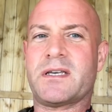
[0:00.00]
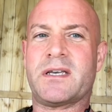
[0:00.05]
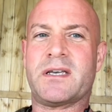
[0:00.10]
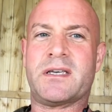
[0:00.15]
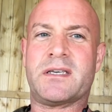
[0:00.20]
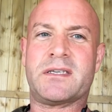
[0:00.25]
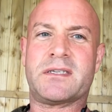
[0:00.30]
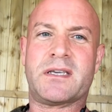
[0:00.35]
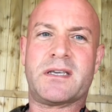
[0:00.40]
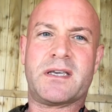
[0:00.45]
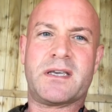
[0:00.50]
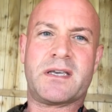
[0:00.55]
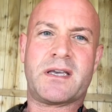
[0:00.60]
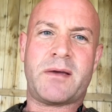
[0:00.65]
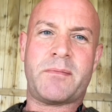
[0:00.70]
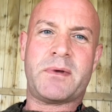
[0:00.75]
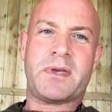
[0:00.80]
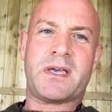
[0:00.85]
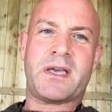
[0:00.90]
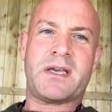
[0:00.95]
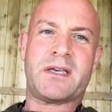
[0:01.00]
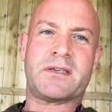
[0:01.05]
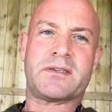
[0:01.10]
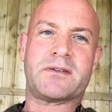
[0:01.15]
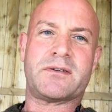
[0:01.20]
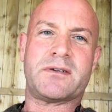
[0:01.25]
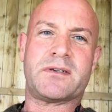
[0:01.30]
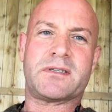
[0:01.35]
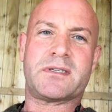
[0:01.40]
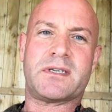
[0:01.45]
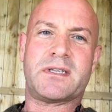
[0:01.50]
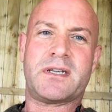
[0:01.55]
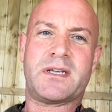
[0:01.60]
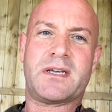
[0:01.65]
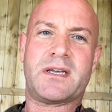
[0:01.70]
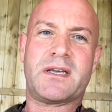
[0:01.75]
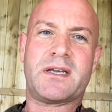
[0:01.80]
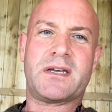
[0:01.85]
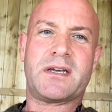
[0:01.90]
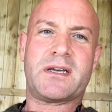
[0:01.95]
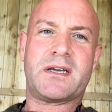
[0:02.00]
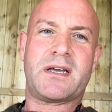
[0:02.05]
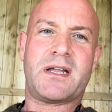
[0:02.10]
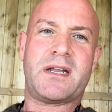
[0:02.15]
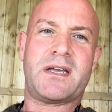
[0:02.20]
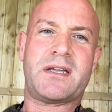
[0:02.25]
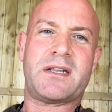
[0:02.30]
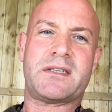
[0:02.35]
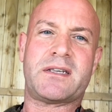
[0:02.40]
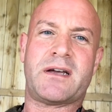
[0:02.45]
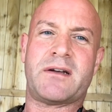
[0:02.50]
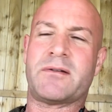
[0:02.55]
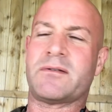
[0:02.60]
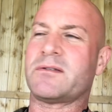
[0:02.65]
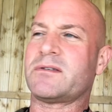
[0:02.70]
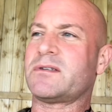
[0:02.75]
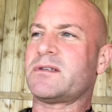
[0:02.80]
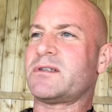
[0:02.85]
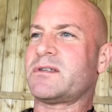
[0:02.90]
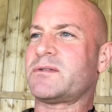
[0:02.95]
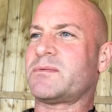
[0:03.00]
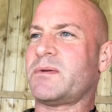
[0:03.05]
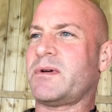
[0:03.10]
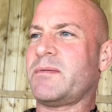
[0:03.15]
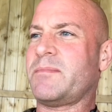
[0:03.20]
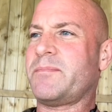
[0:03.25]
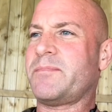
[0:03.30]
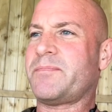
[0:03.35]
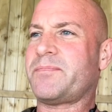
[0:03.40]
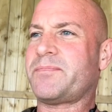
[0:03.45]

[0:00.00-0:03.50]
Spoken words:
is get my gear sorted, get it down to the swim,